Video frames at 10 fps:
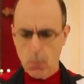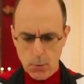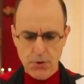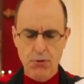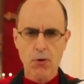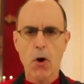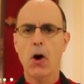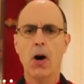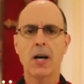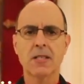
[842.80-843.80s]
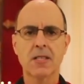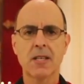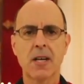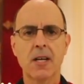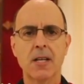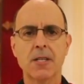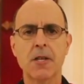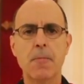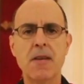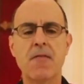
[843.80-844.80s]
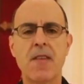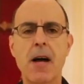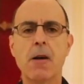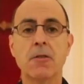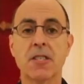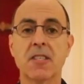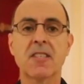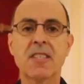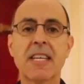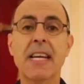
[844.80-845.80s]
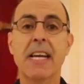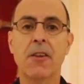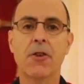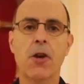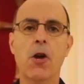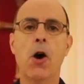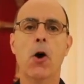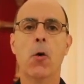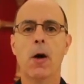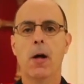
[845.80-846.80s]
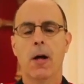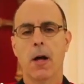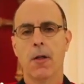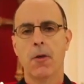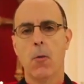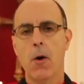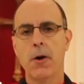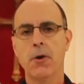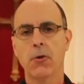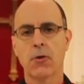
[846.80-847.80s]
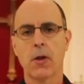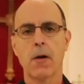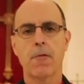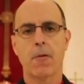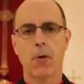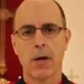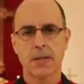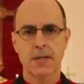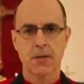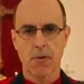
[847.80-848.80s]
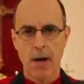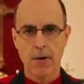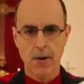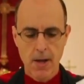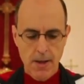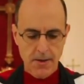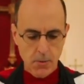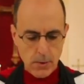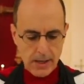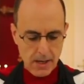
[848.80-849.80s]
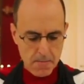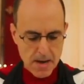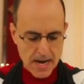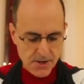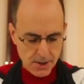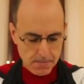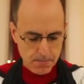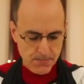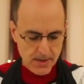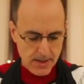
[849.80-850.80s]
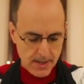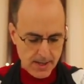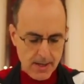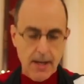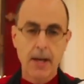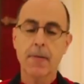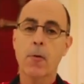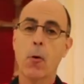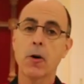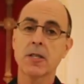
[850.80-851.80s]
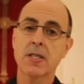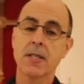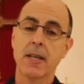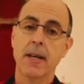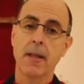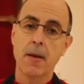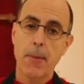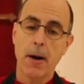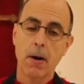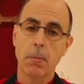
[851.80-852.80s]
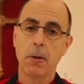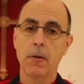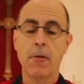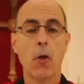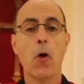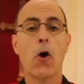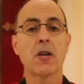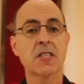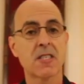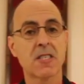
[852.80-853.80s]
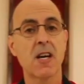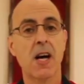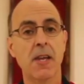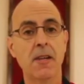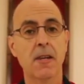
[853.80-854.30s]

would draw us to be found, to see, to know the one whose love for us is greater than we can imagine. And of course, in the parable of the lost son,